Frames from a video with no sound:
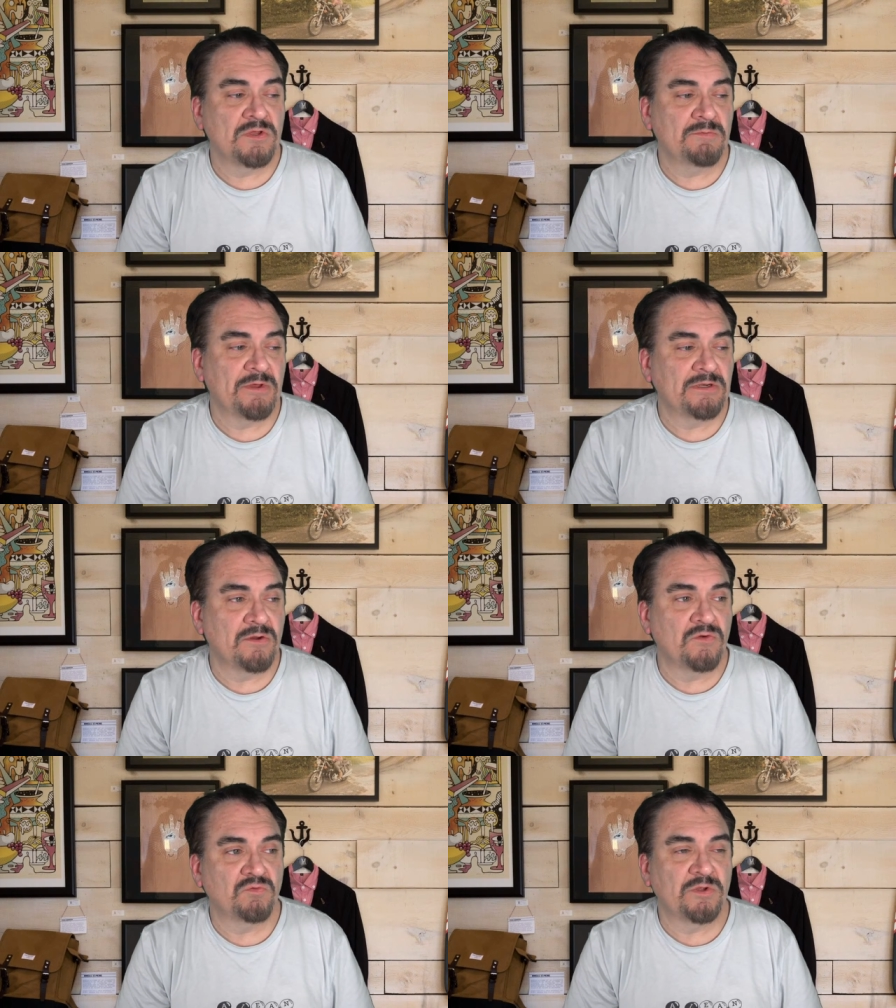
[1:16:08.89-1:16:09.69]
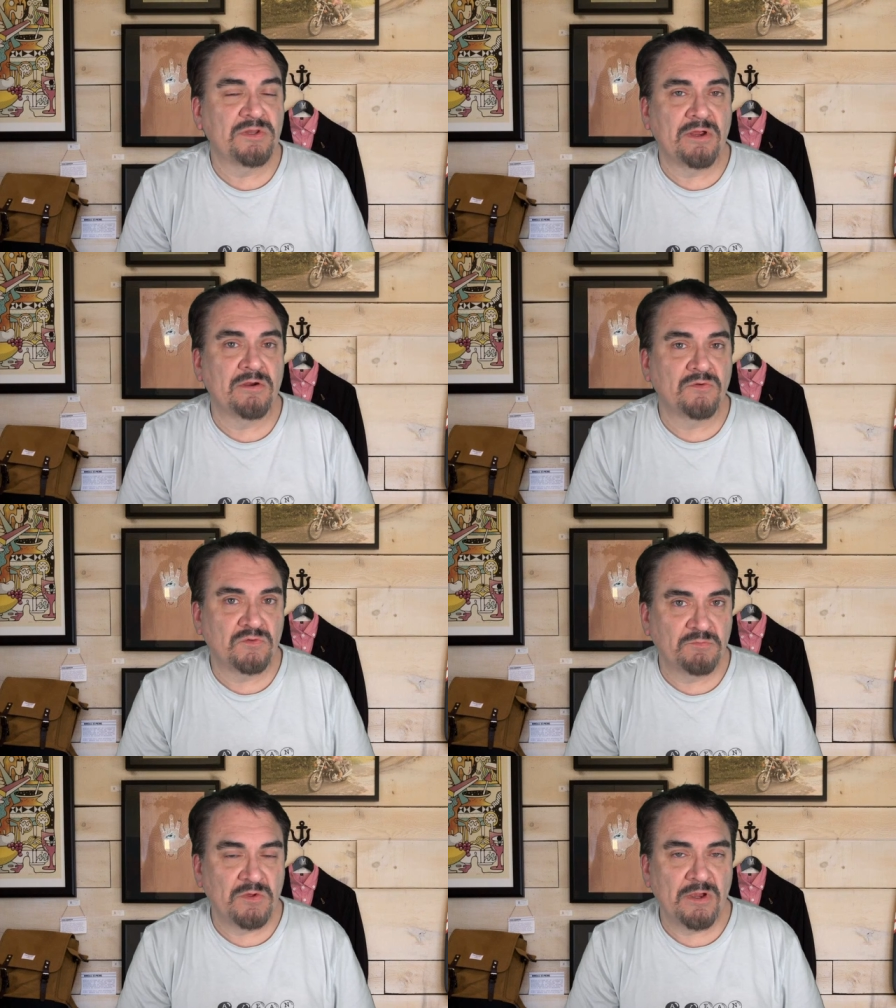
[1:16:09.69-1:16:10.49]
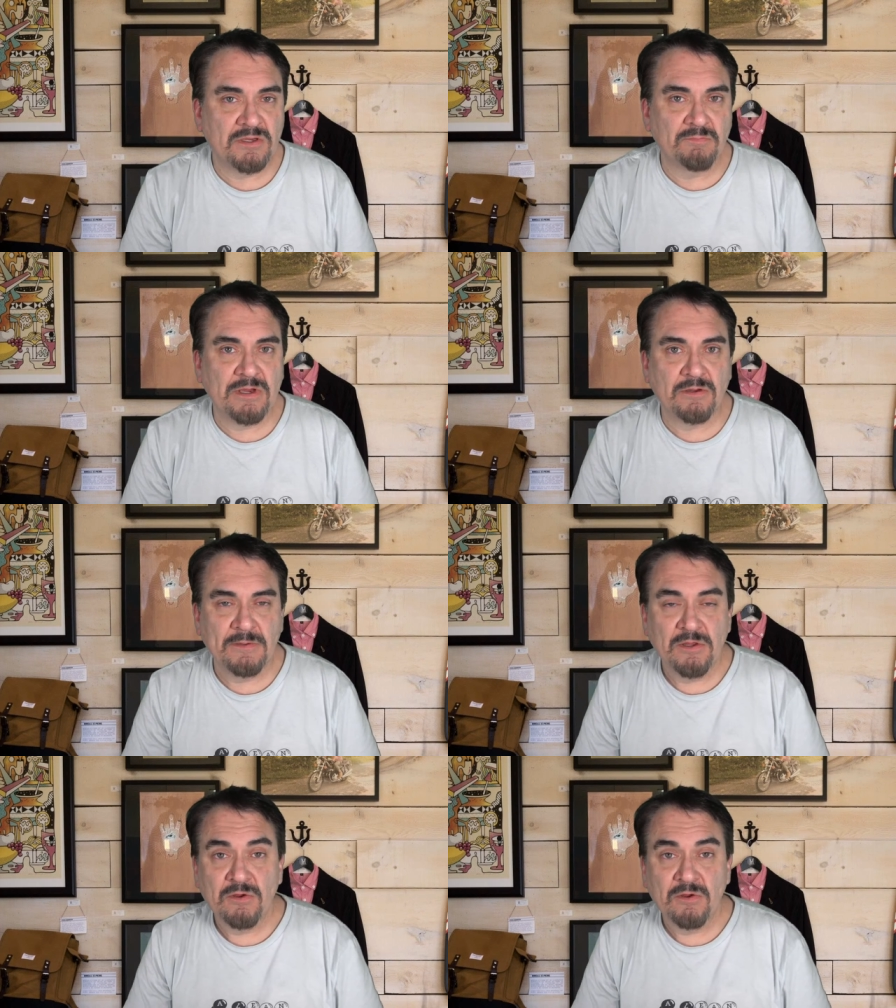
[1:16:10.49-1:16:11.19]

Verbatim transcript: anybody knows what they are, knows what I'm talking about,